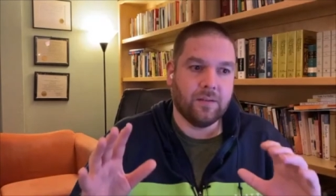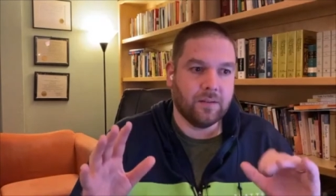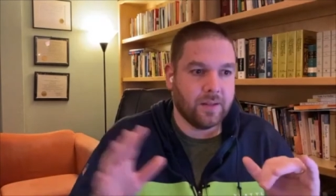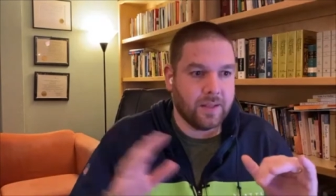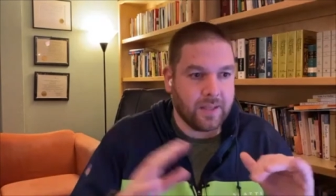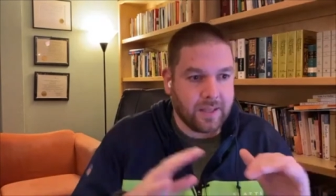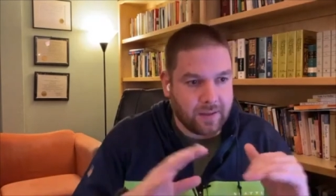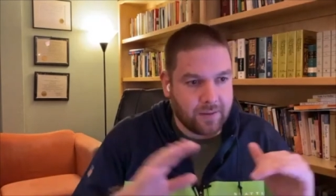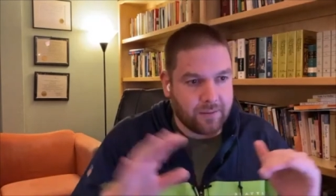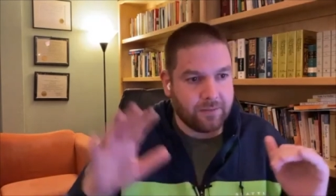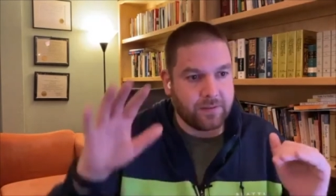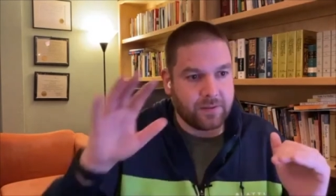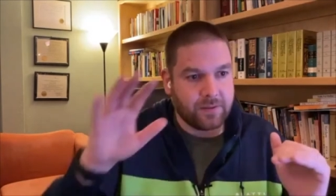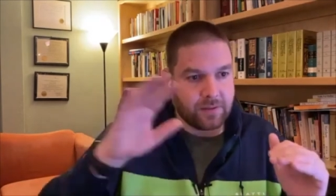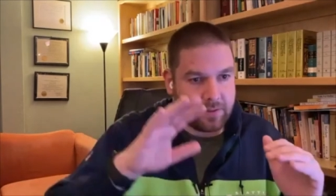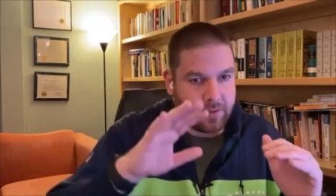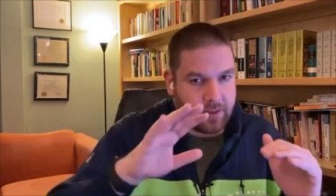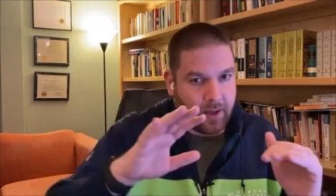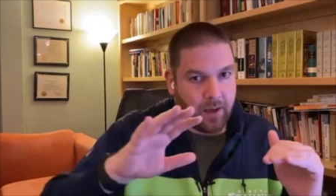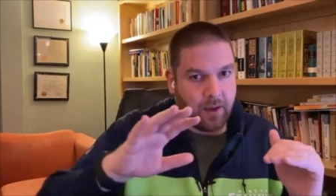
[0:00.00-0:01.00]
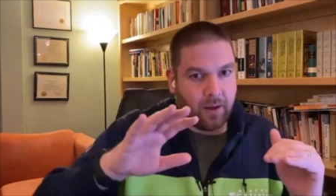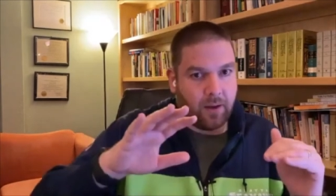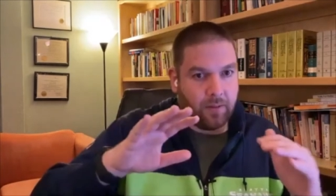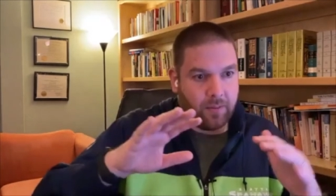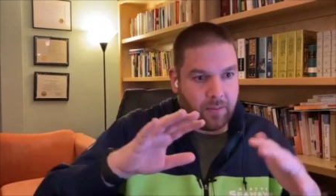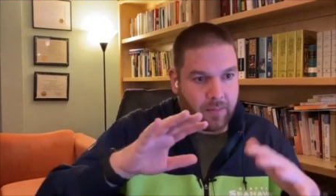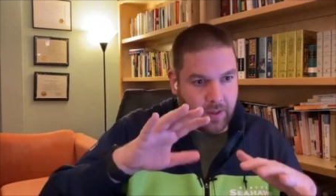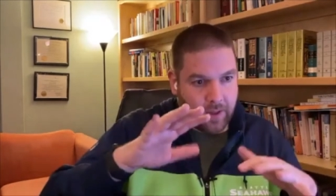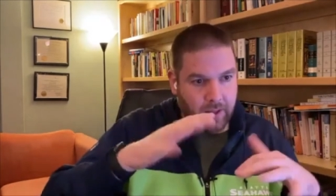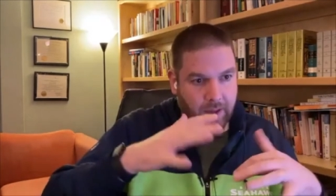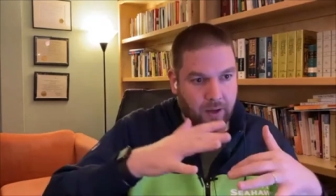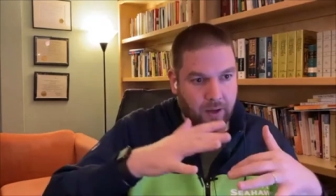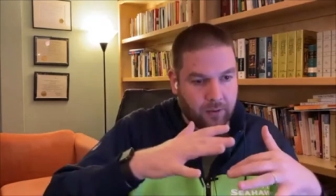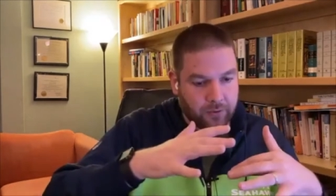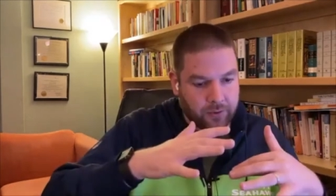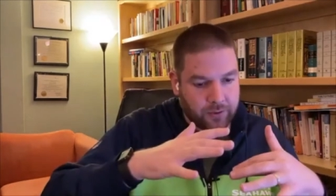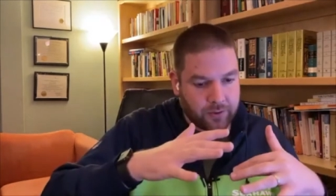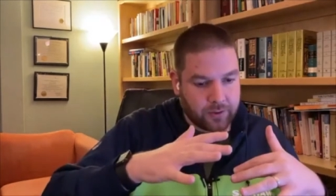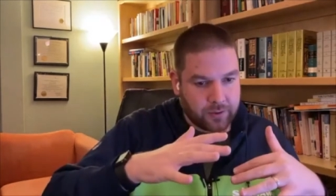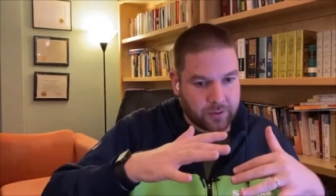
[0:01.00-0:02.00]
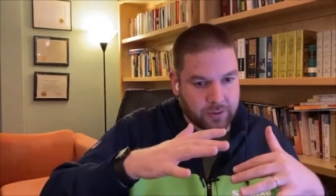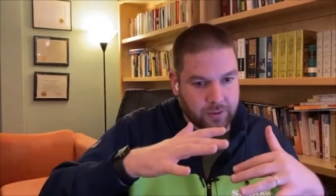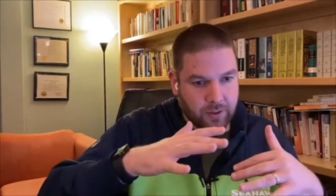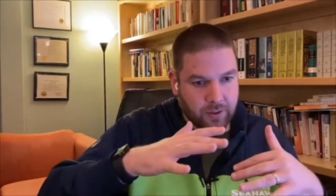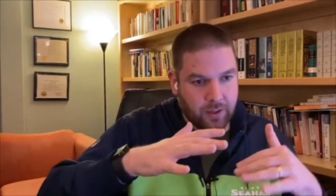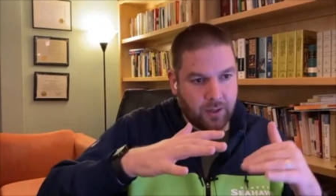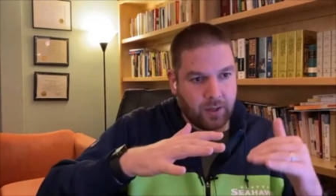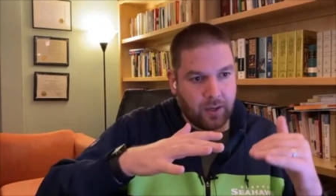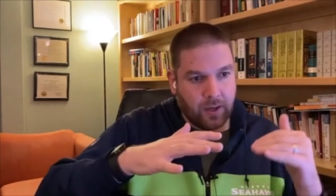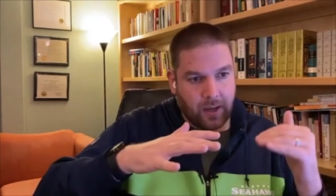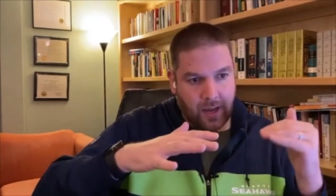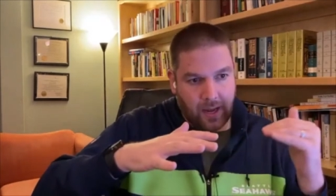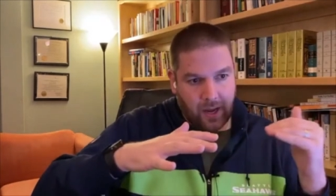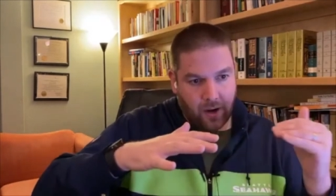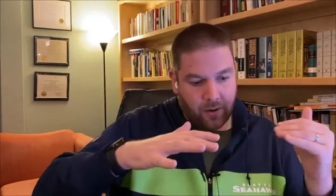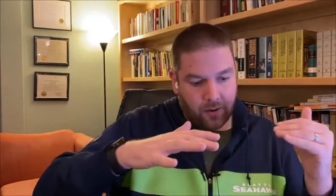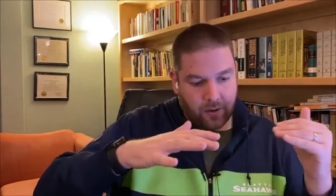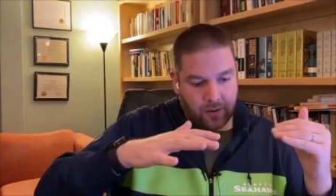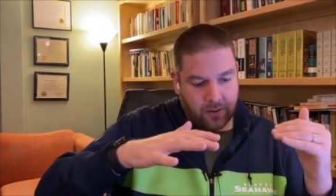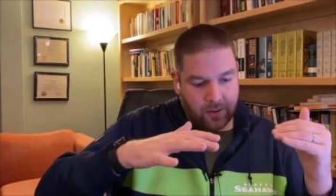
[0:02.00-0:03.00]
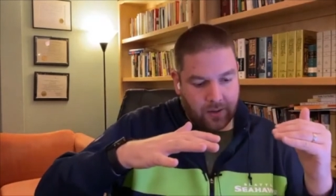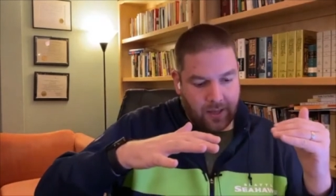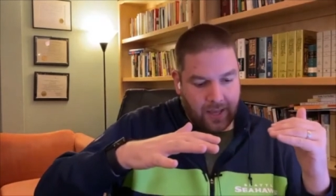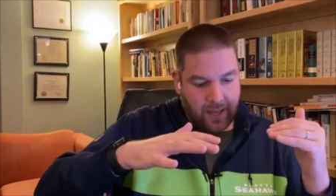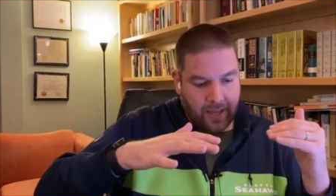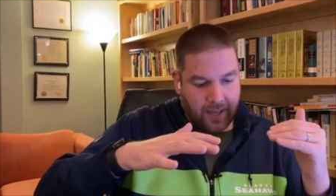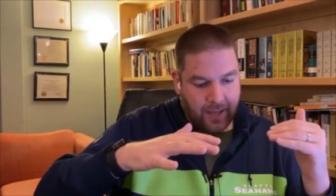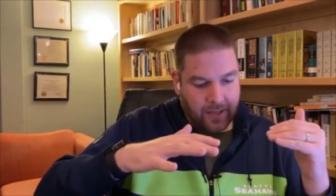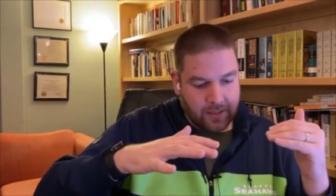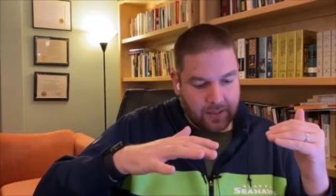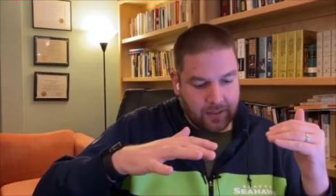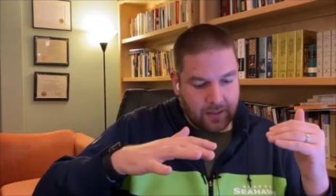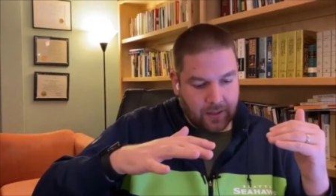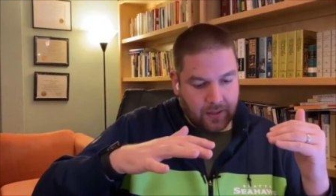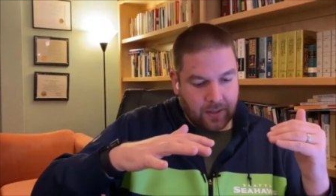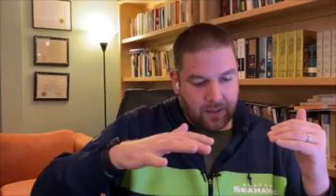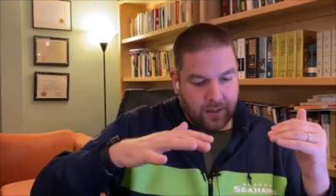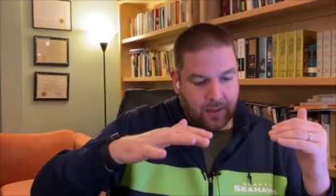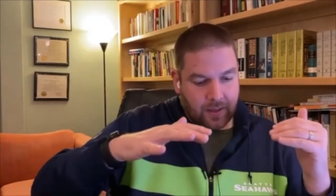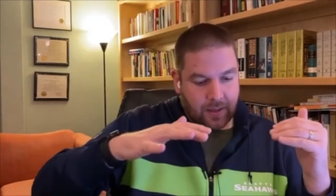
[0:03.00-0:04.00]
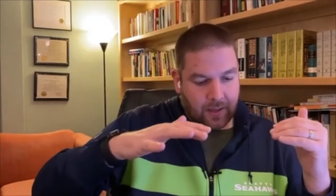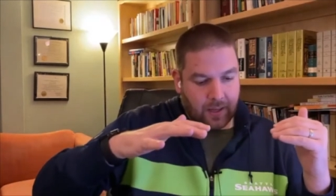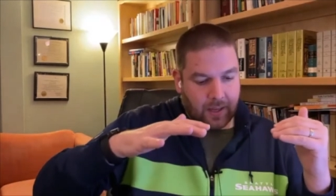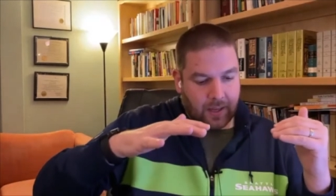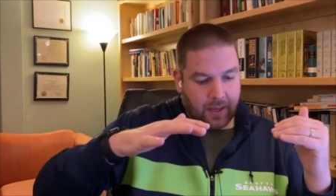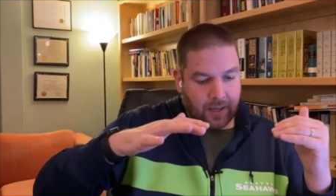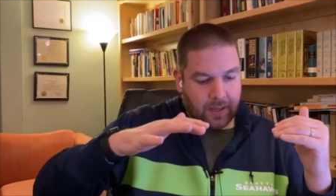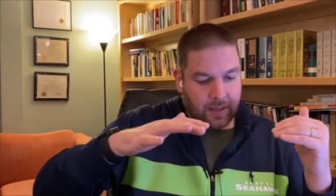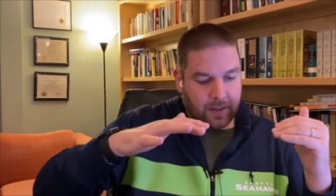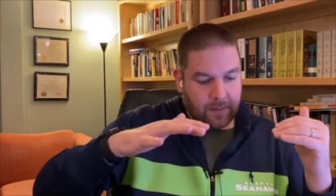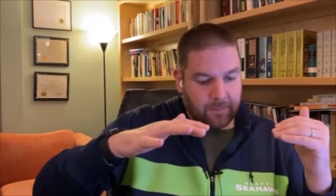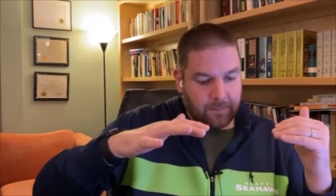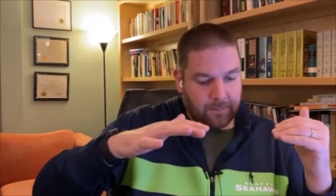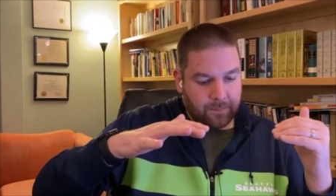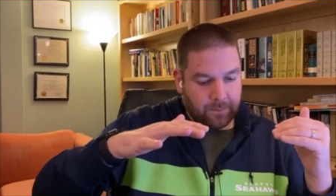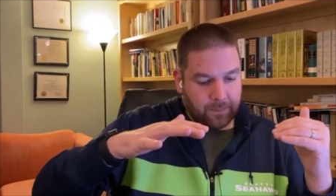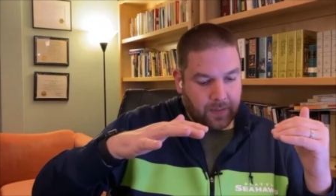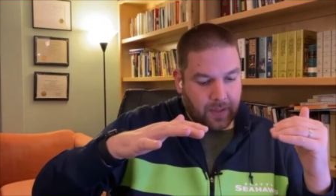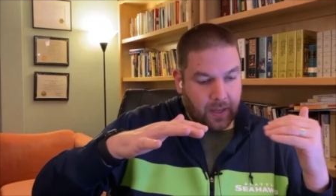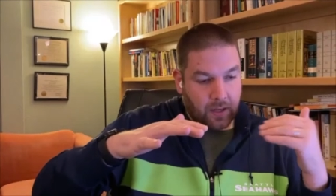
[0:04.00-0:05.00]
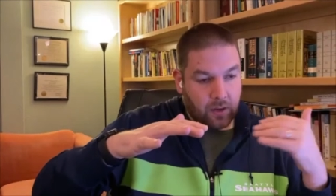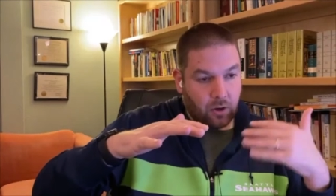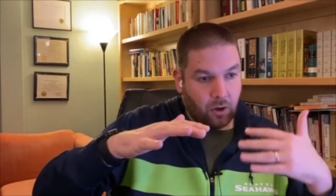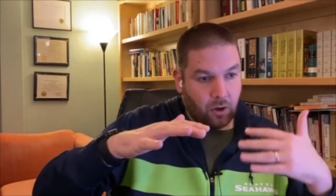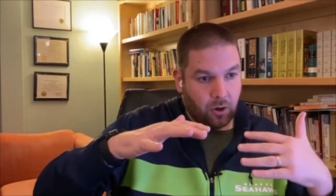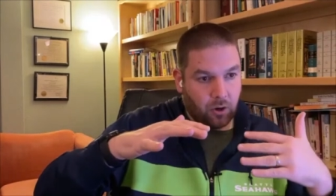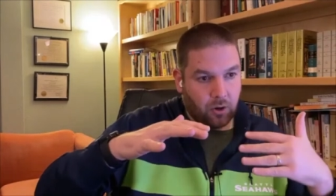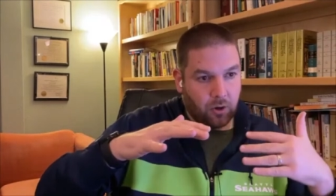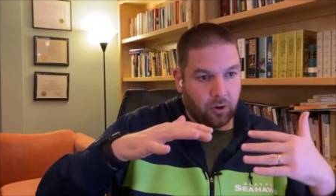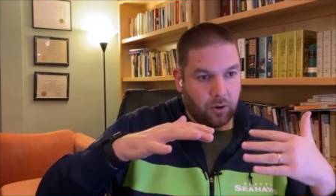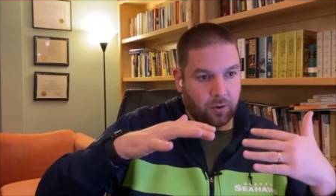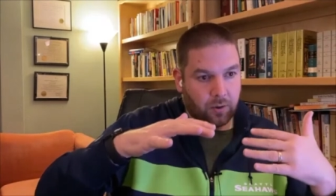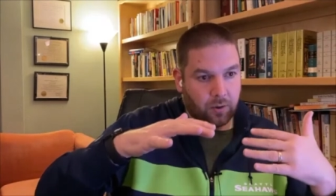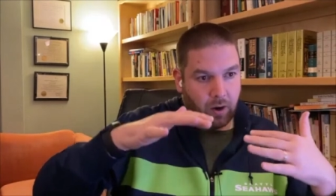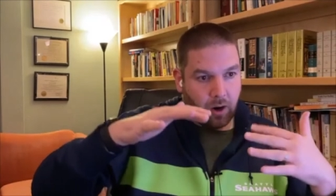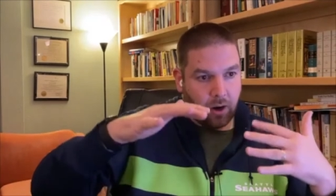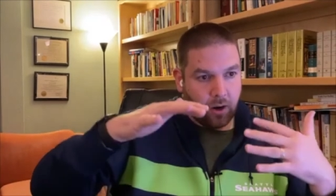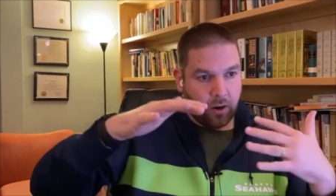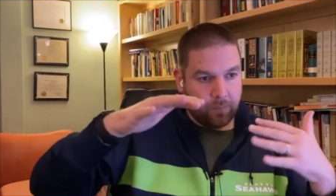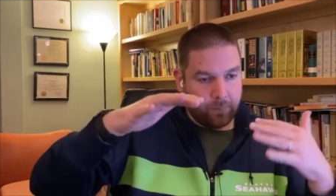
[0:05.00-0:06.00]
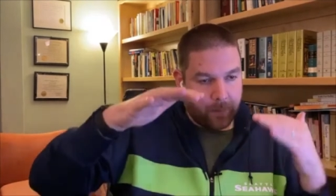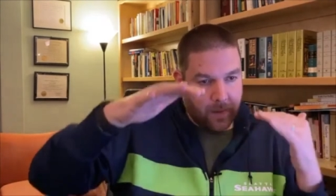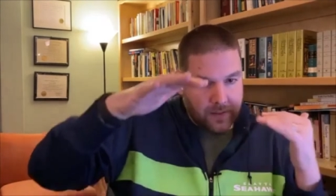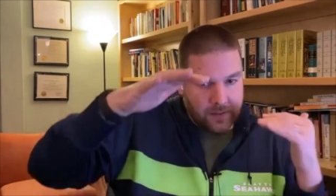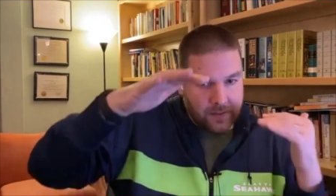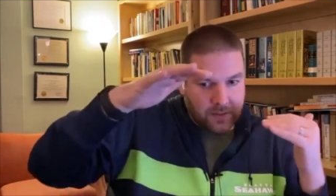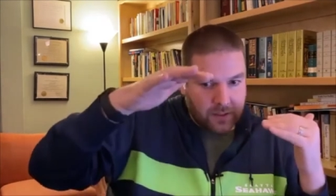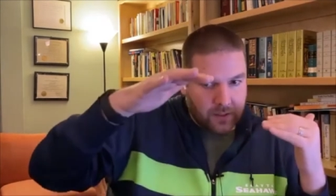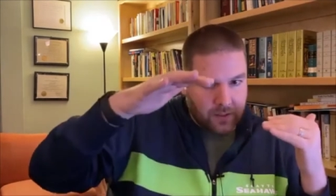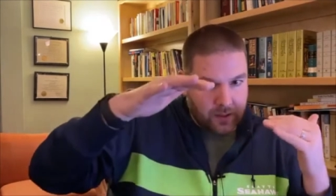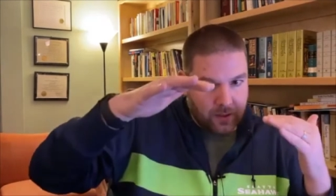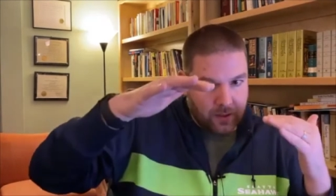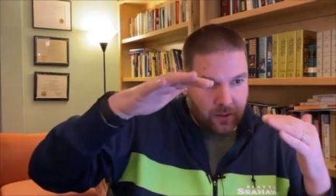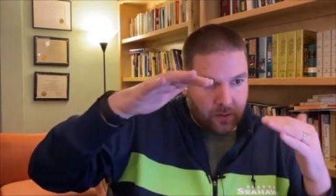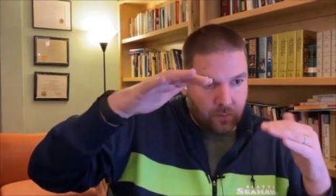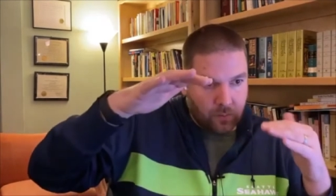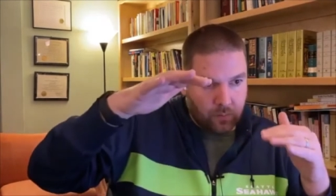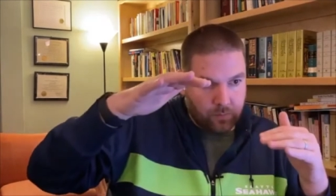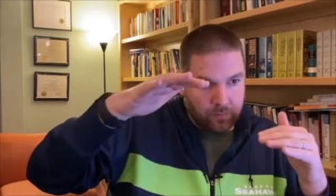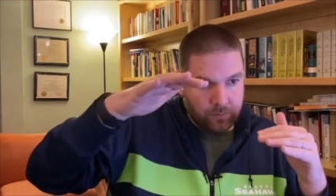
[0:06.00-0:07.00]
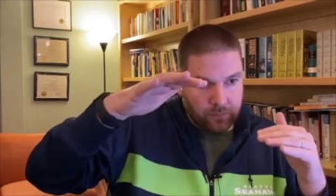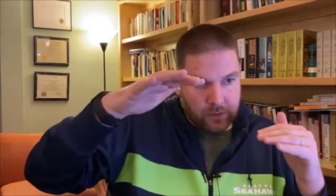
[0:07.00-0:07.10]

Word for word: leaves the, the elders, Aaron and um, and Hur are basically the